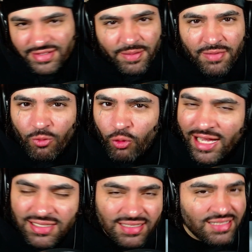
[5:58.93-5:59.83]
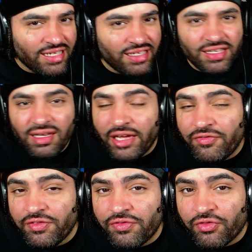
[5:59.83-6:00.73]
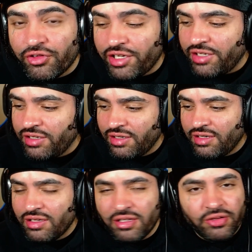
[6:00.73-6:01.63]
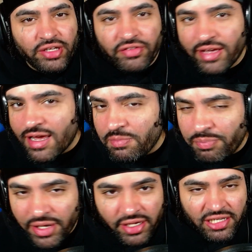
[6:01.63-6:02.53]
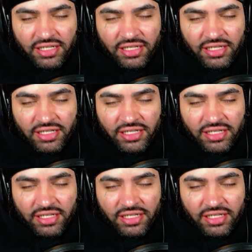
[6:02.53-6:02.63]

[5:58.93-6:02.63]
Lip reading: Said my wasses take your life for free. You don't even gotta pay. You